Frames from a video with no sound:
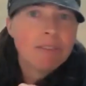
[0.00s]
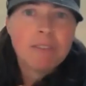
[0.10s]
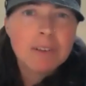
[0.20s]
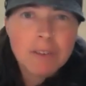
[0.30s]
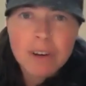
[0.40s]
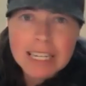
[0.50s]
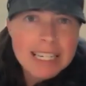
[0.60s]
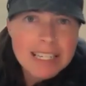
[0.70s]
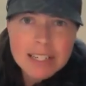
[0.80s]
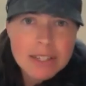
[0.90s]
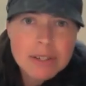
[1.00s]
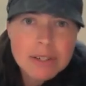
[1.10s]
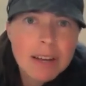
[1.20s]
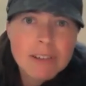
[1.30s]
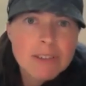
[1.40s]
Feel free to distance
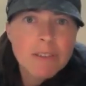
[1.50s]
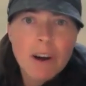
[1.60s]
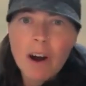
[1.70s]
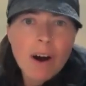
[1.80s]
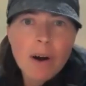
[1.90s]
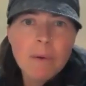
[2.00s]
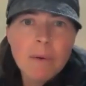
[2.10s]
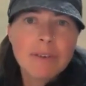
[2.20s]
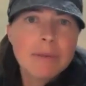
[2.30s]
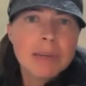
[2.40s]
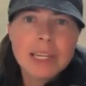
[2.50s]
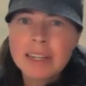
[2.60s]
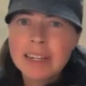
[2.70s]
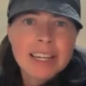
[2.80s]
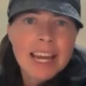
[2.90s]
yourself as far away from it
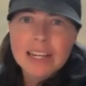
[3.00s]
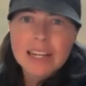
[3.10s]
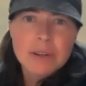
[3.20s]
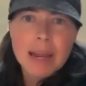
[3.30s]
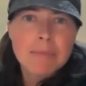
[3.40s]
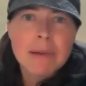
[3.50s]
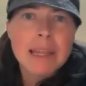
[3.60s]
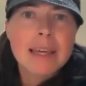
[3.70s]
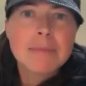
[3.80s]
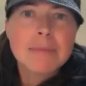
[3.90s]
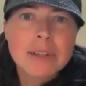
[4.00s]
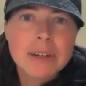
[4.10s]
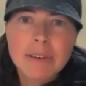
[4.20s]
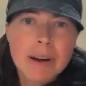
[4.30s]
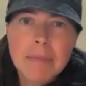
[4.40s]
as you can. Be the
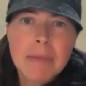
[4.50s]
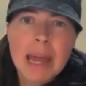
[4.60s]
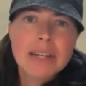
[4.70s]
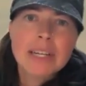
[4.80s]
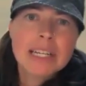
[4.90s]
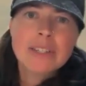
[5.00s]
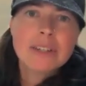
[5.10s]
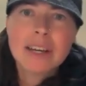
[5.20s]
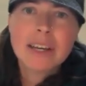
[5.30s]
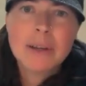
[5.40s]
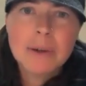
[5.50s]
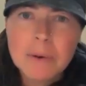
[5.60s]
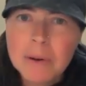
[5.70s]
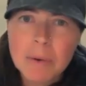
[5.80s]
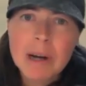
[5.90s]
observer. Imagine it's not
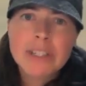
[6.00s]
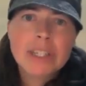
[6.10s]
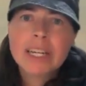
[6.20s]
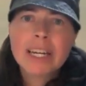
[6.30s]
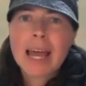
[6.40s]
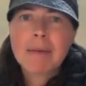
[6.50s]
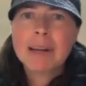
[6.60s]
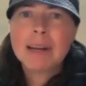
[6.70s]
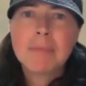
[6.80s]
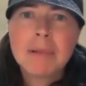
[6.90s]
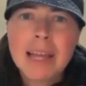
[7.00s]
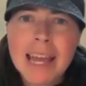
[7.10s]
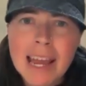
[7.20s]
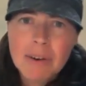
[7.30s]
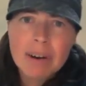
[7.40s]
you. You're watching it happen in a
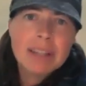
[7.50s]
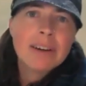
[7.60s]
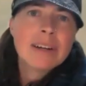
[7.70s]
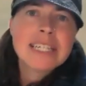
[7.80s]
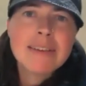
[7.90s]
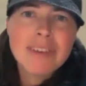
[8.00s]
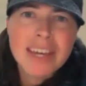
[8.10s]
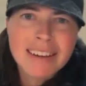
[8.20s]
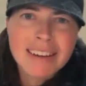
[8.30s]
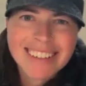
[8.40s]
play or on TV.